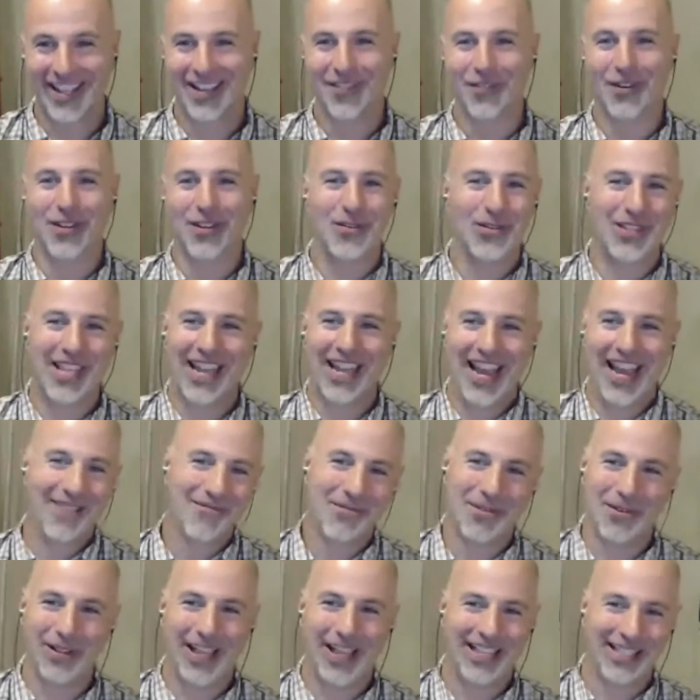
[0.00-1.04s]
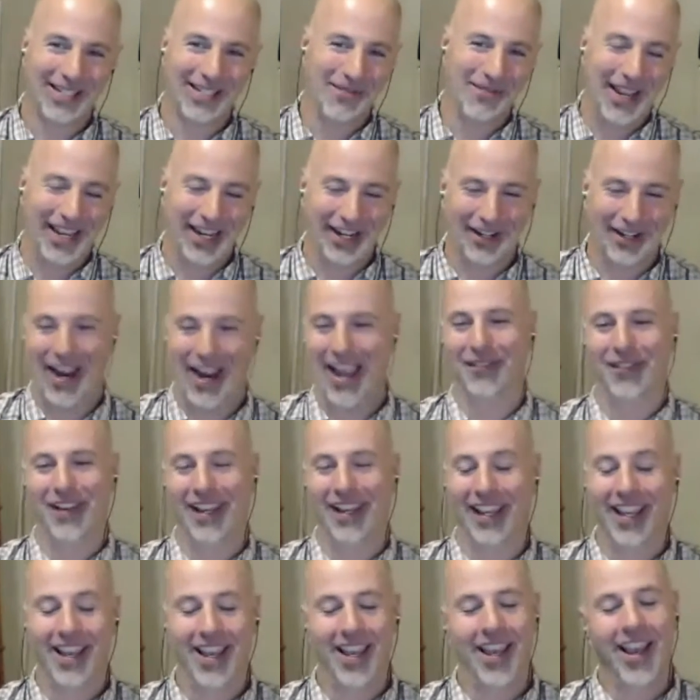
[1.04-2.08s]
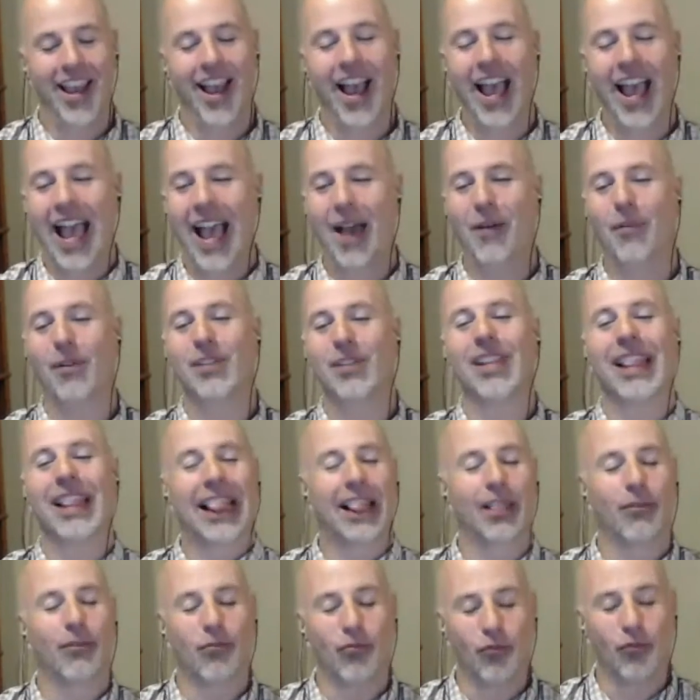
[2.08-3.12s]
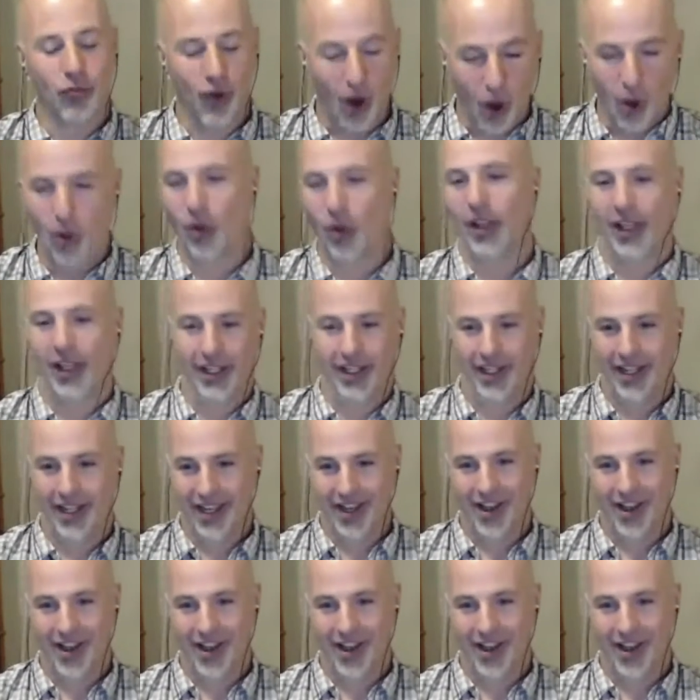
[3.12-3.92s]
when you said I have too lazy to make a graphic, I was rolling.